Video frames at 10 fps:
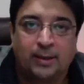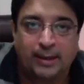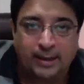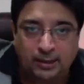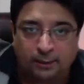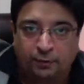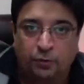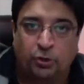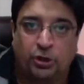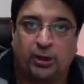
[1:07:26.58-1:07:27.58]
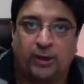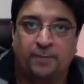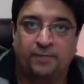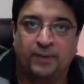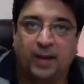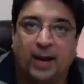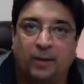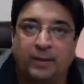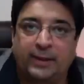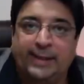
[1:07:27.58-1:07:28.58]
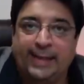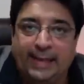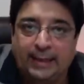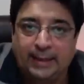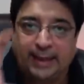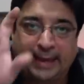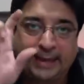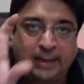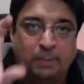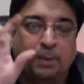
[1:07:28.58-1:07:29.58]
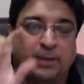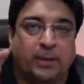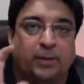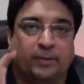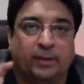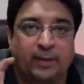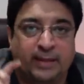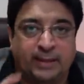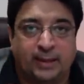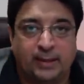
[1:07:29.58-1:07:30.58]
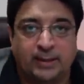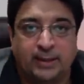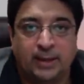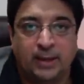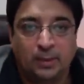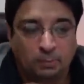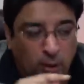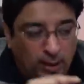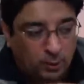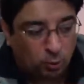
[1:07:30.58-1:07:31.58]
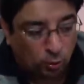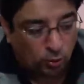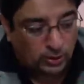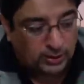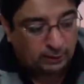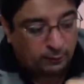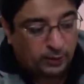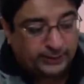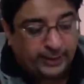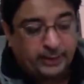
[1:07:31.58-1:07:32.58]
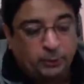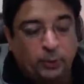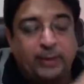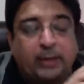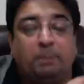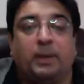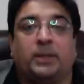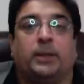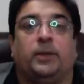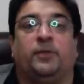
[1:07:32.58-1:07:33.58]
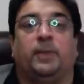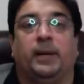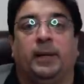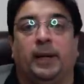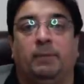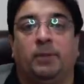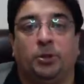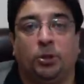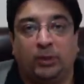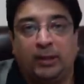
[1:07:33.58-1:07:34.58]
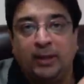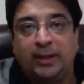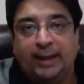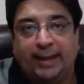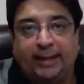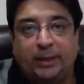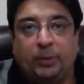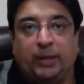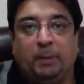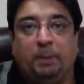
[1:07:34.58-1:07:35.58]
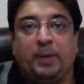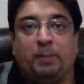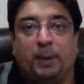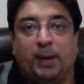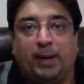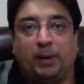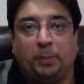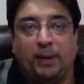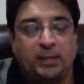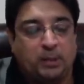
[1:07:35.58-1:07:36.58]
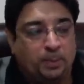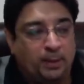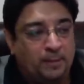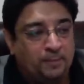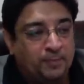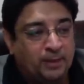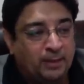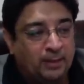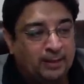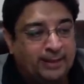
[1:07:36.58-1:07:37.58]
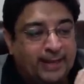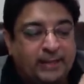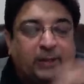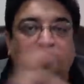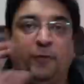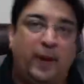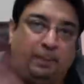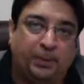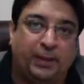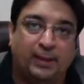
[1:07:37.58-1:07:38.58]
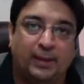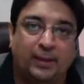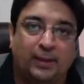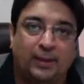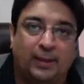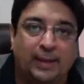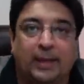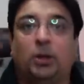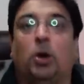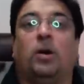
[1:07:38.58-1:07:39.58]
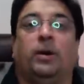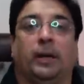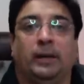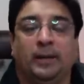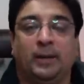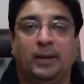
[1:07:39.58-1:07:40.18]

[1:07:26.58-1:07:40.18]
in the future, I will yield 80% of the results by only working 20% of my time. So the 80-20 Pareto principle gets flipped in the long run.